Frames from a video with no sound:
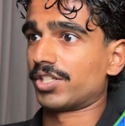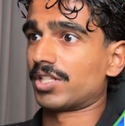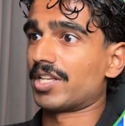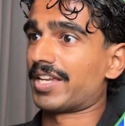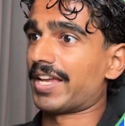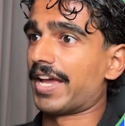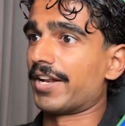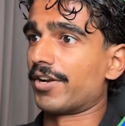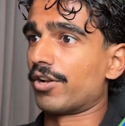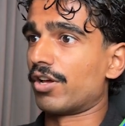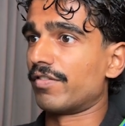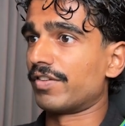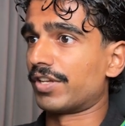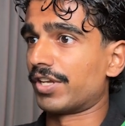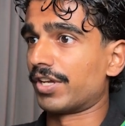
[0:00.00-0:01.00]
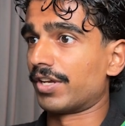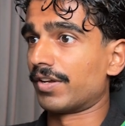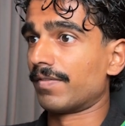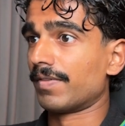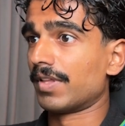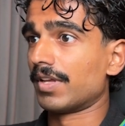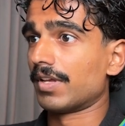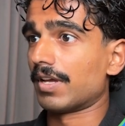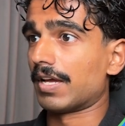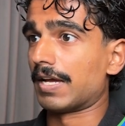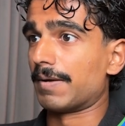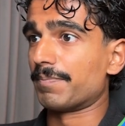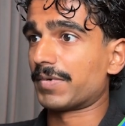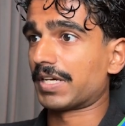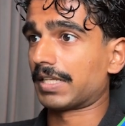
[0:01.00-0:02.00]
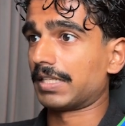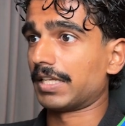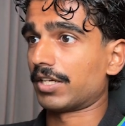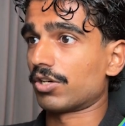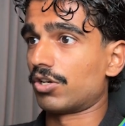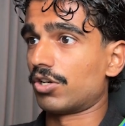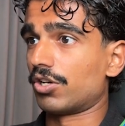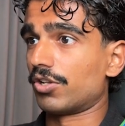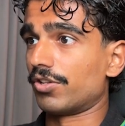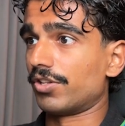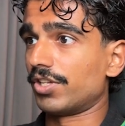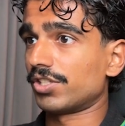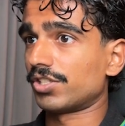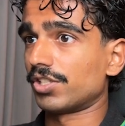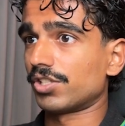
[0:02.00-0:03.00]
just click edit over here, click on this